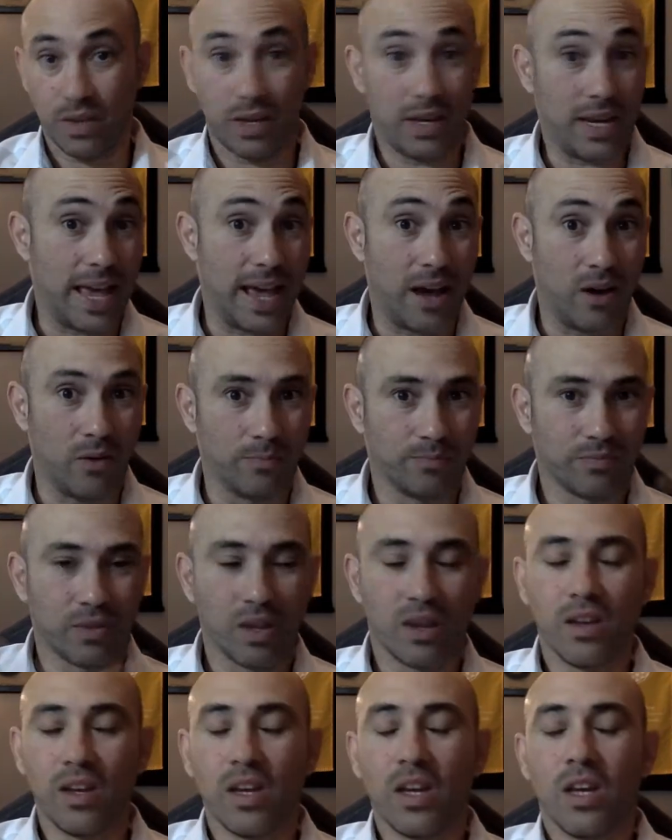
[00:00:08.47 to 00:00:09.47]
Now,
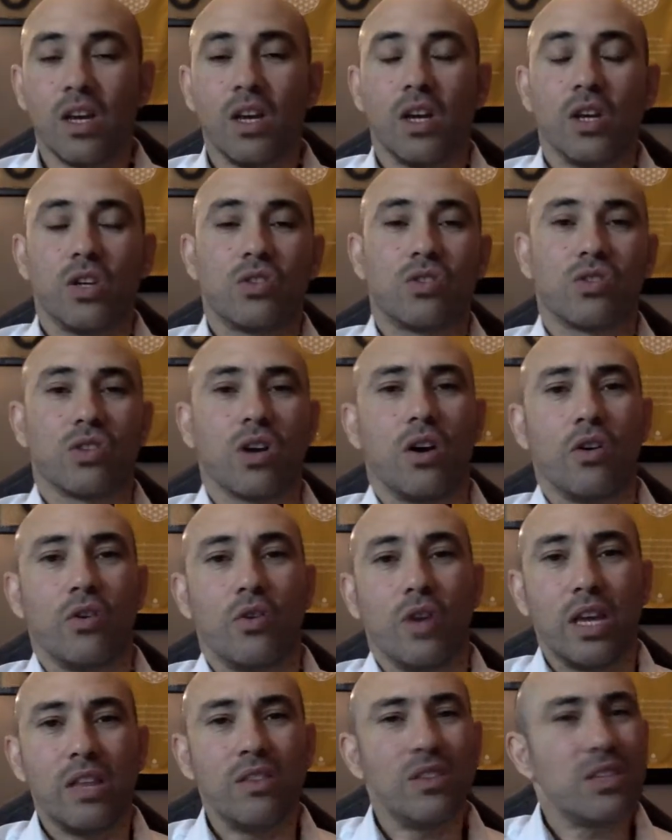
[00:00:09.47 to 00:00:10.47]
so
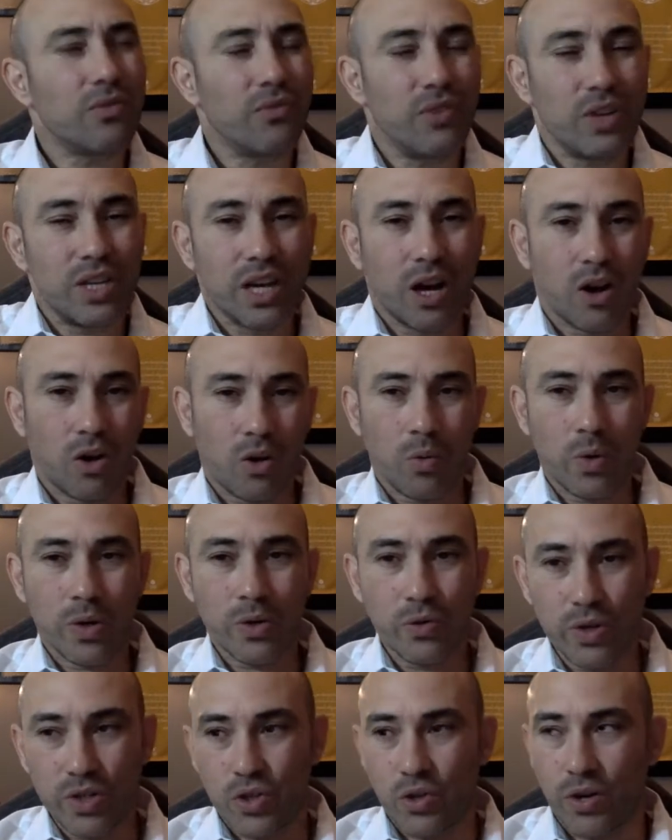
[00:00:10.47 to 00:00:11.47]
in this video, I want
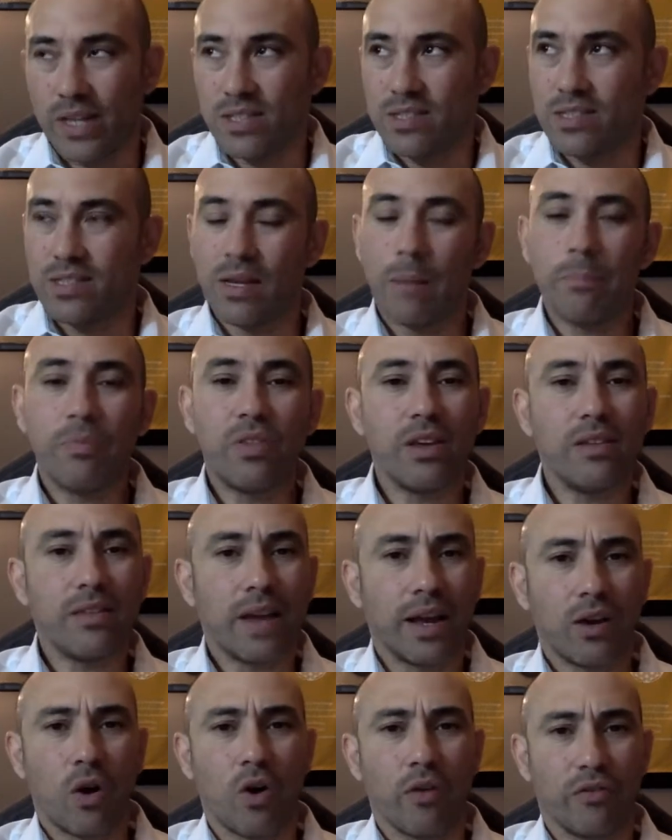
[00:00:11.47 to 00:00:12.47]
to address something
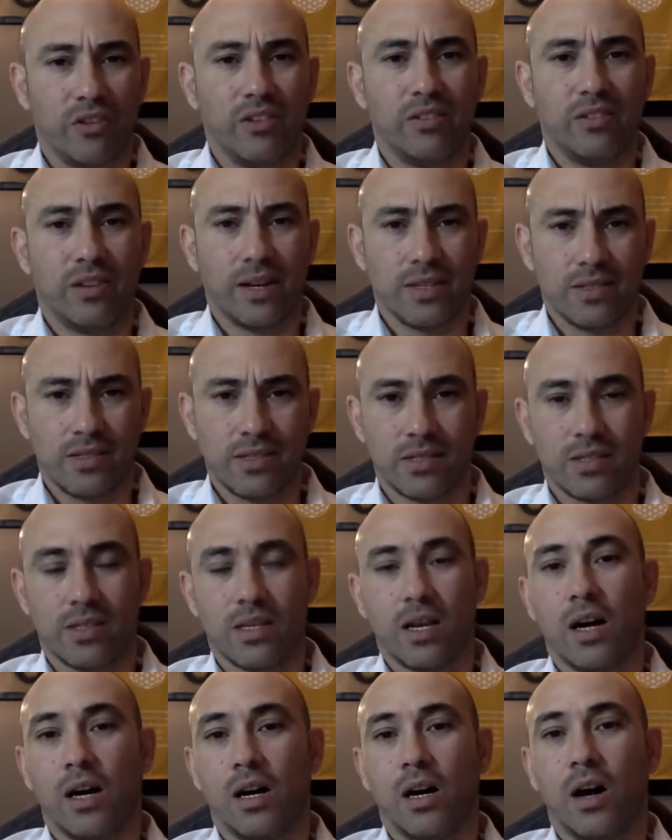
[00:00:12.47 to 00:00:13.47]
that often does
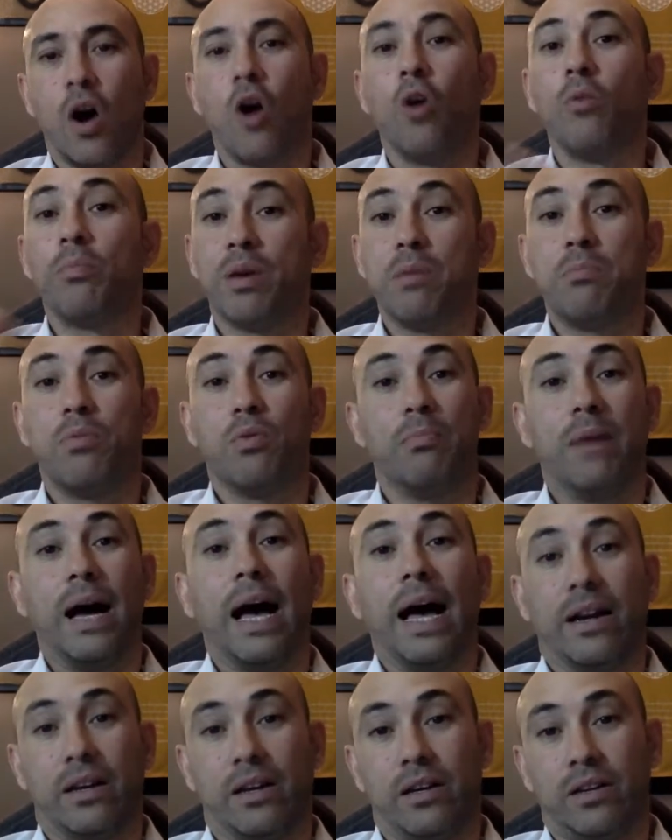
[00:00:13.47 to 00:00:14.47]
hold people
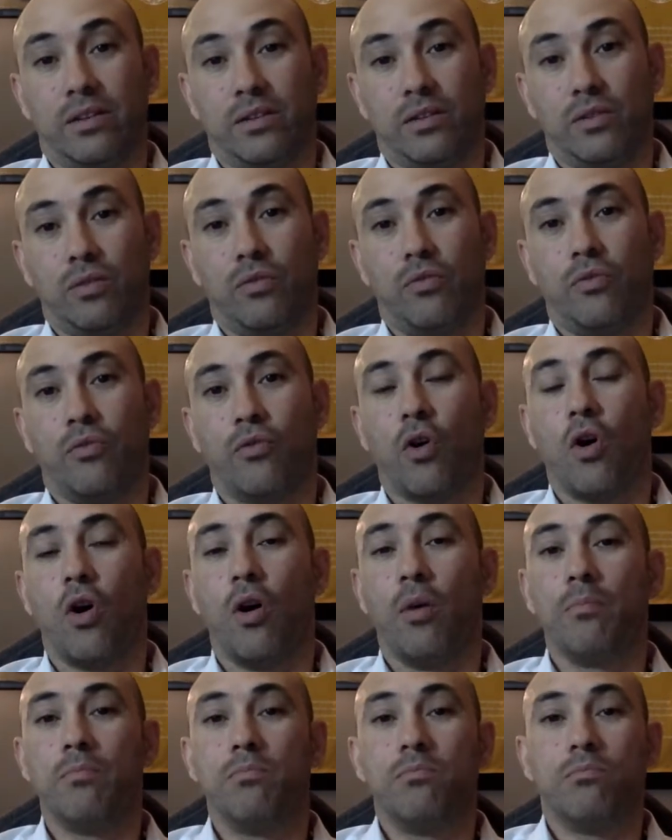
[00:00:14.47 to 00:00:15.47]
back
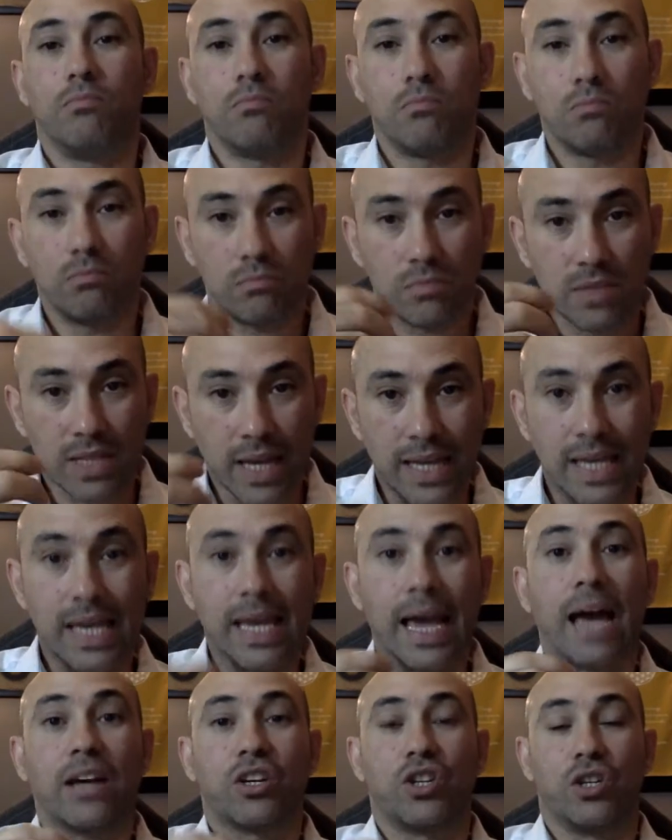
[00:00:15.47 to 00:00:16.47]
from
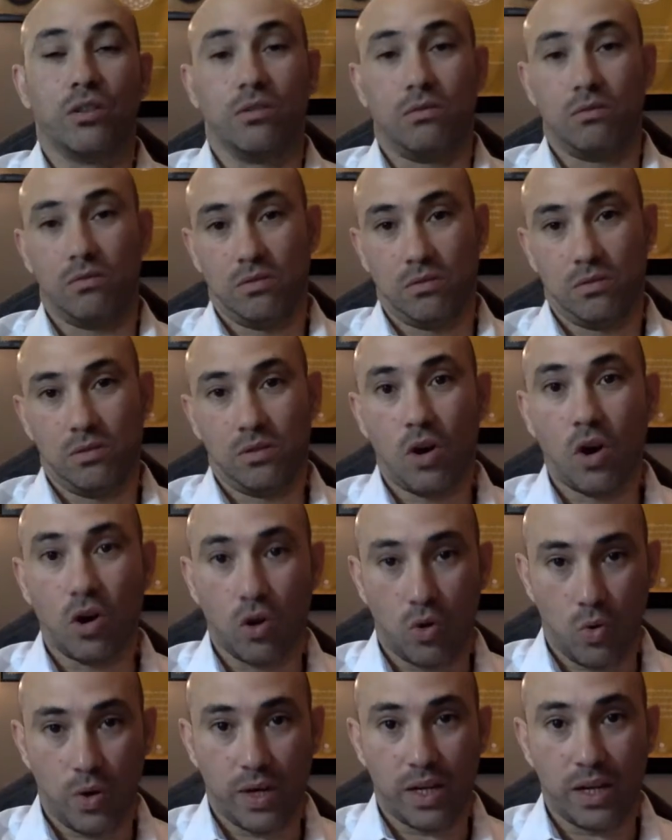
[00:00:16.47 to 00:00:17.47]
taking action on
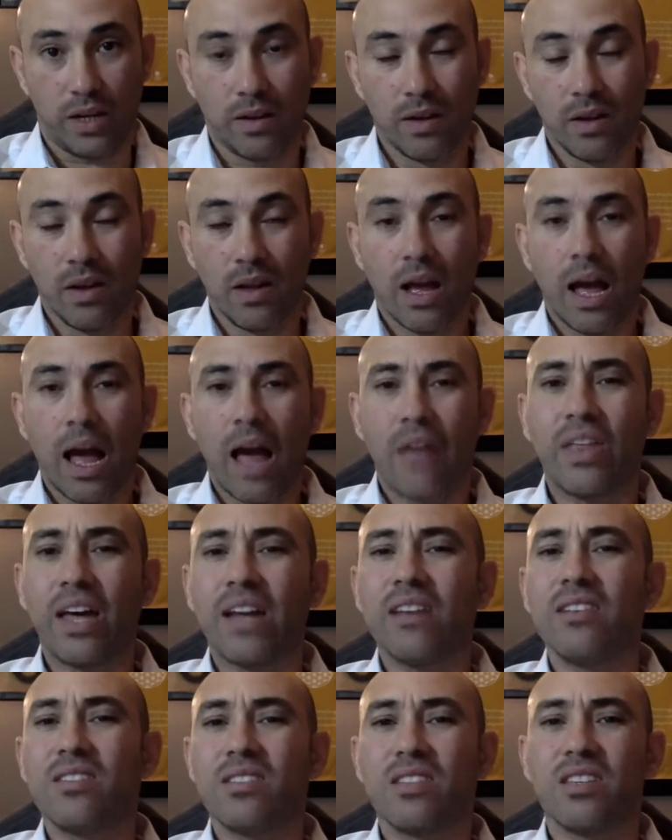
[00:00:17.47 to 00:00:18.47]
quitting, and that
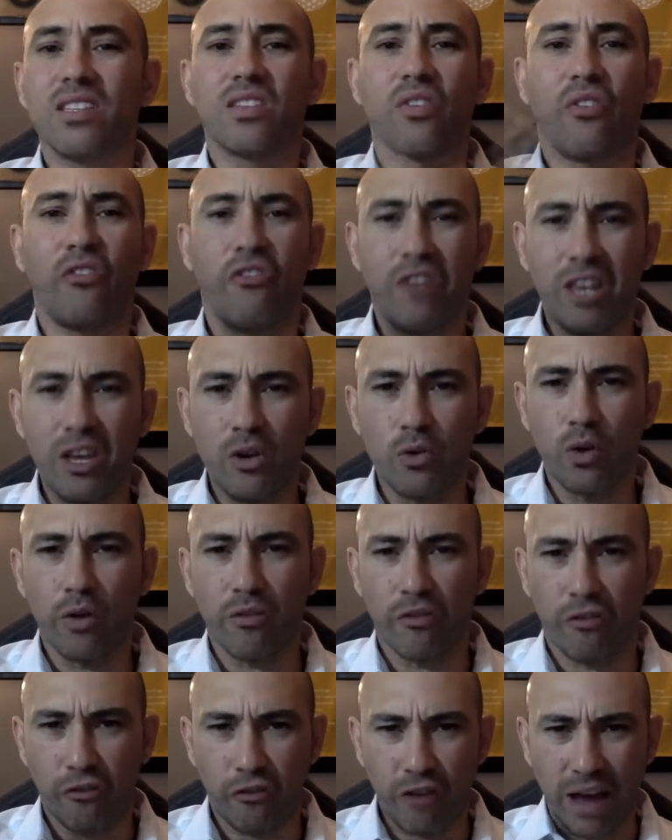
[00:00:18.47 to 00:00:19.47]
is this fear
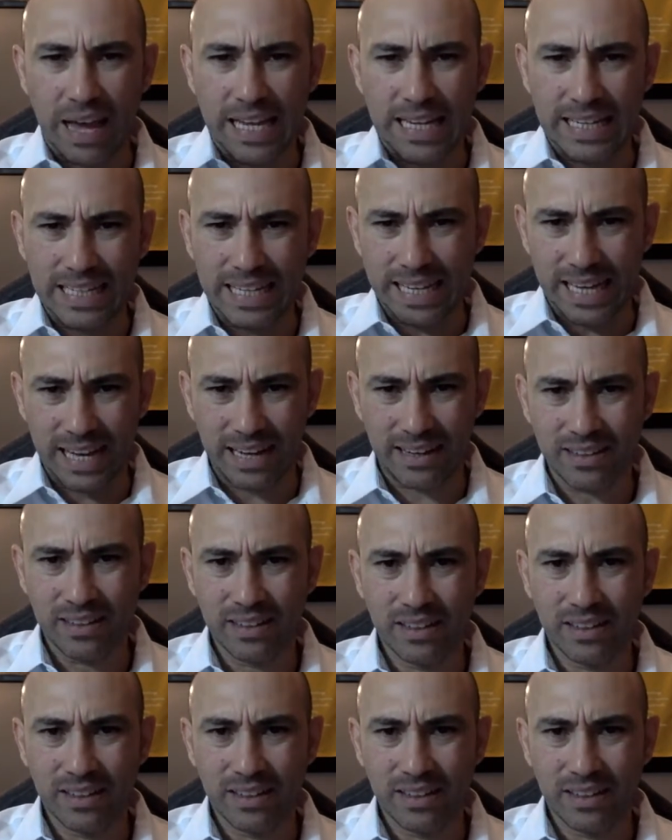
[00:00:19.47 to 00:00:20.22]
of failure.